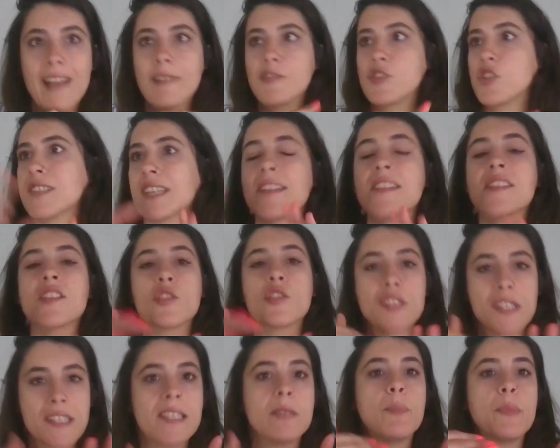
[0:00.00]
just
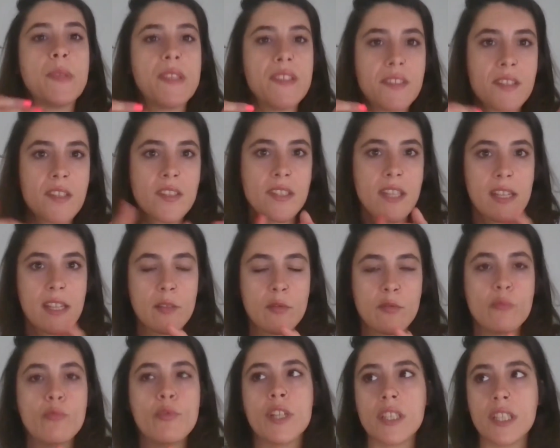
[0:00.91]
consultancy pieces that
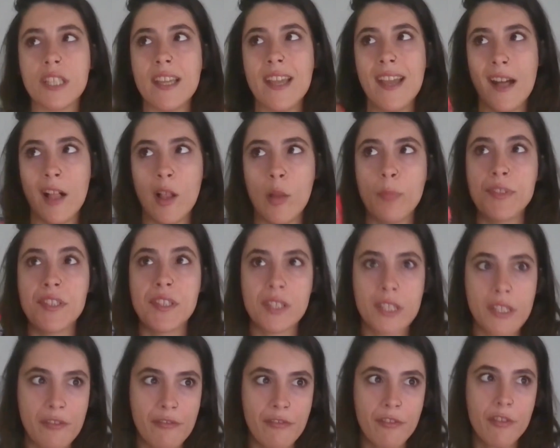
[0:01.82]
really help
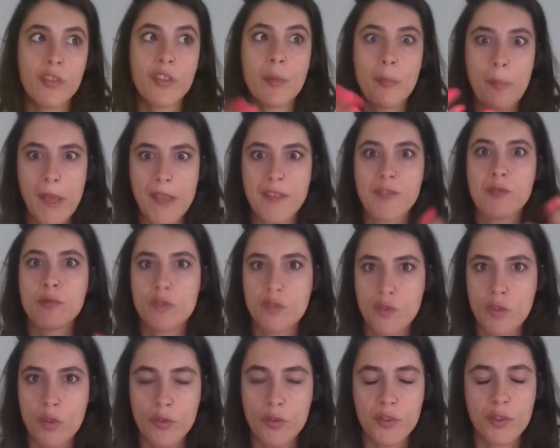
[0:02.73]
deliver the best
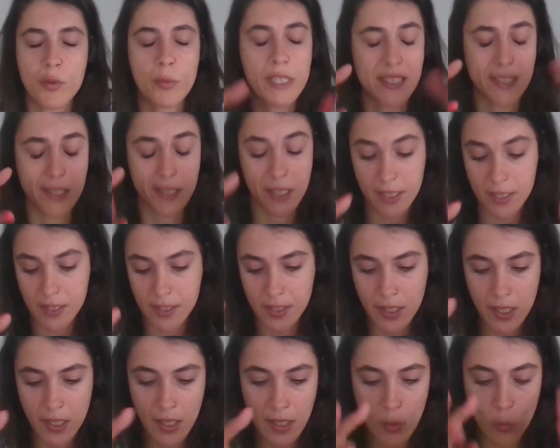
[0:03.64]
results. So we sit
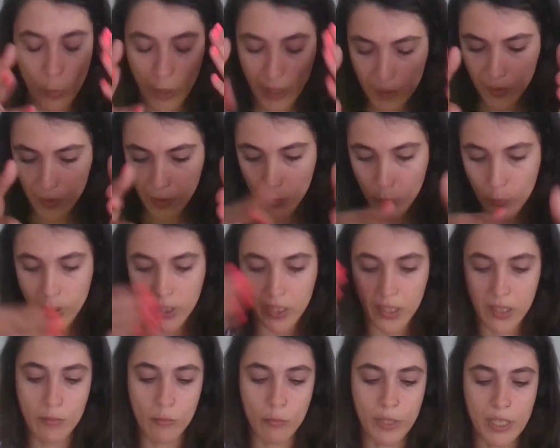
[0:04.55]
with you,
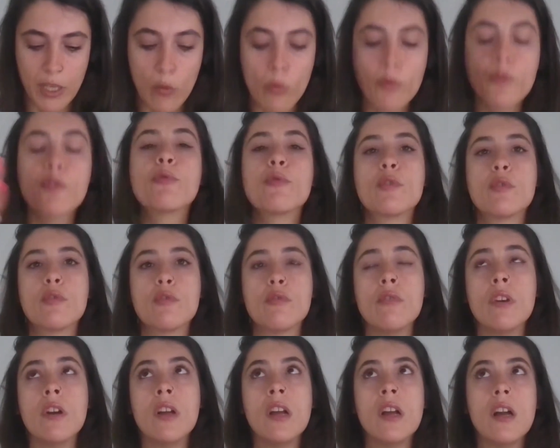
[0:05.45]
we go
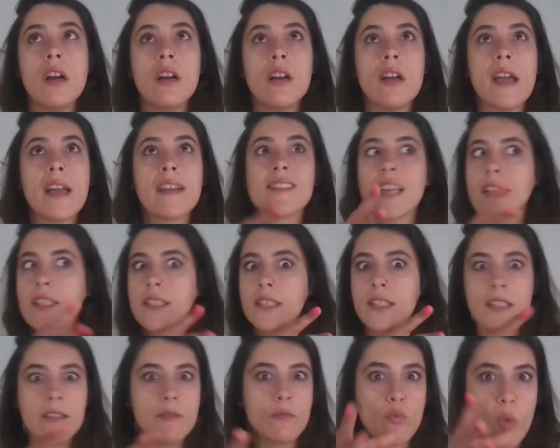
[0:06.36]
through
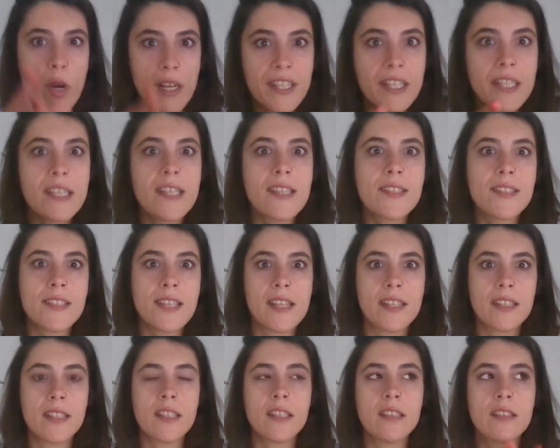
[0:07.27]
exactly what it is
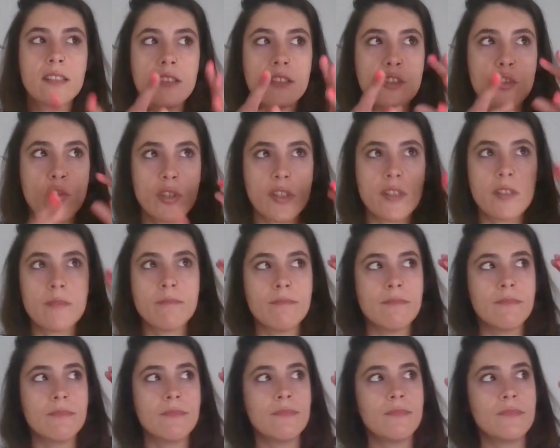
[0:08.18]
that you're
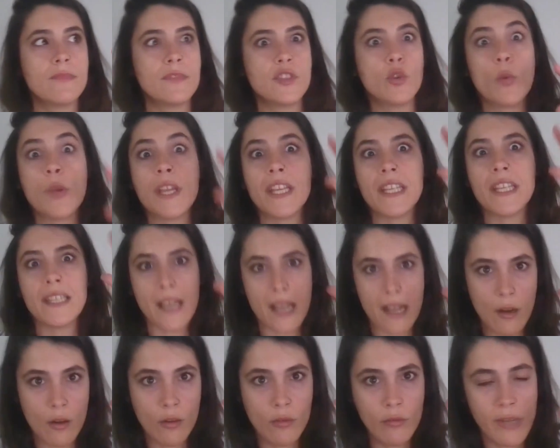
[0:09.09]
doing
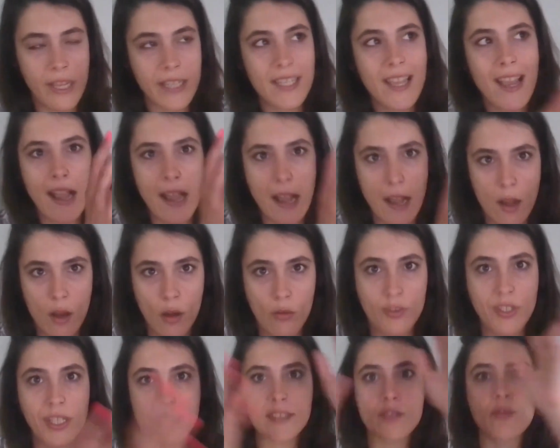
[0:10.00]
now and
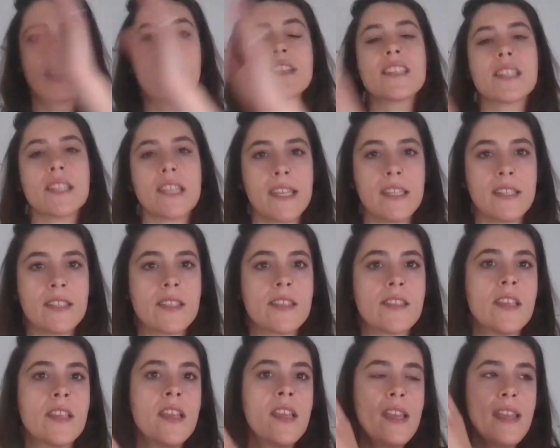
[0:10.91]
how that
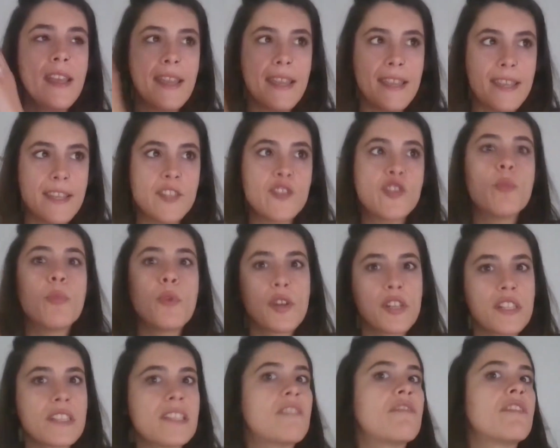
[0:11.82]
translates into
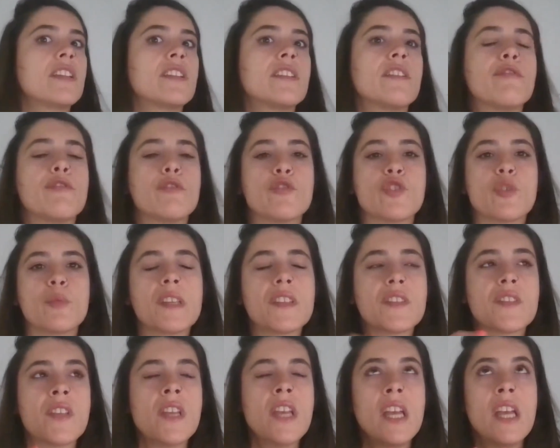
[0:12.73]
productivity in the future.
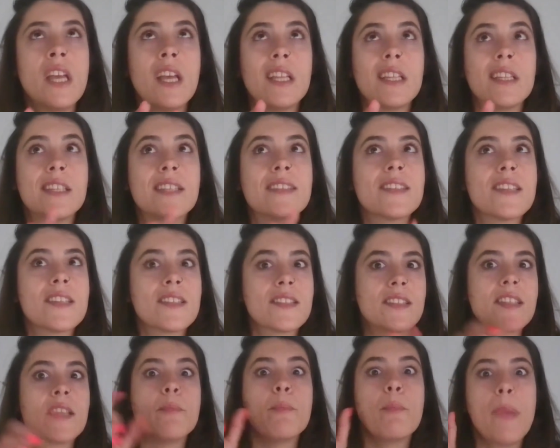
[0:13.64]
Because this is the